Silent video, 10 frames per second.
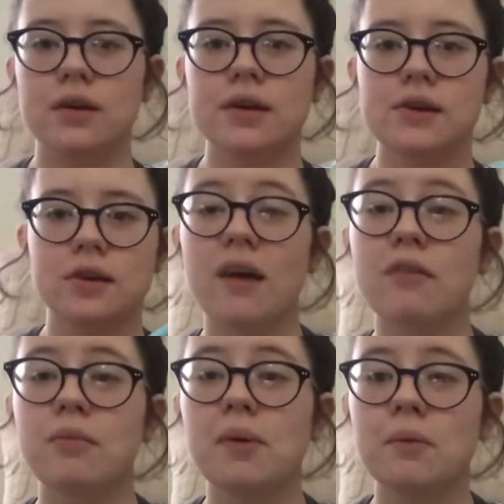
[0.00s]
it.
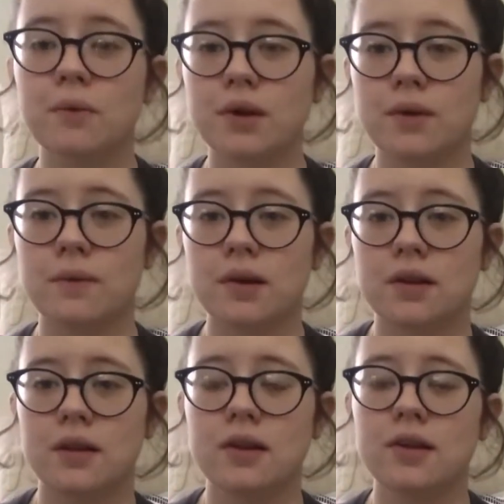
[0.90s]
I've been wanting one of
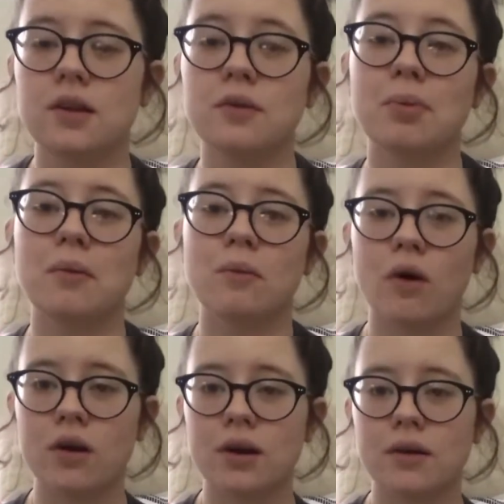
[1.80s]
these. He has been
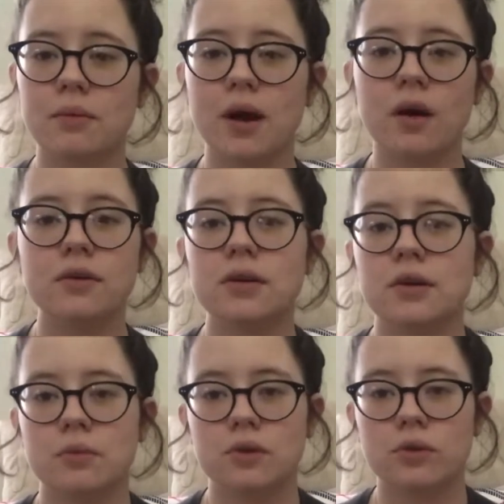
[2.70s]
walking around and he
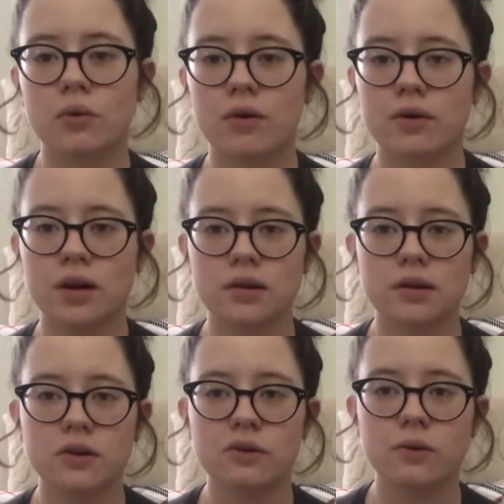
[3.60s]
wants to walk around in the
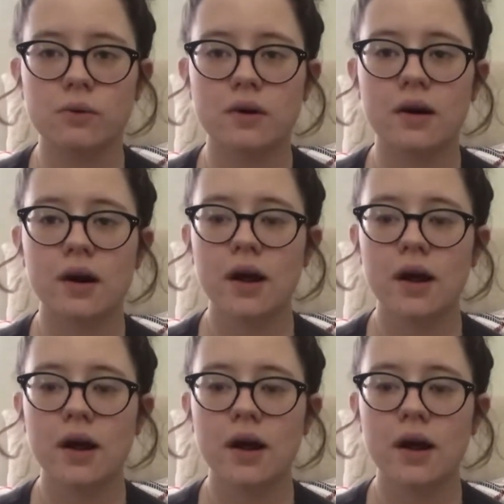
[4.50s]
store,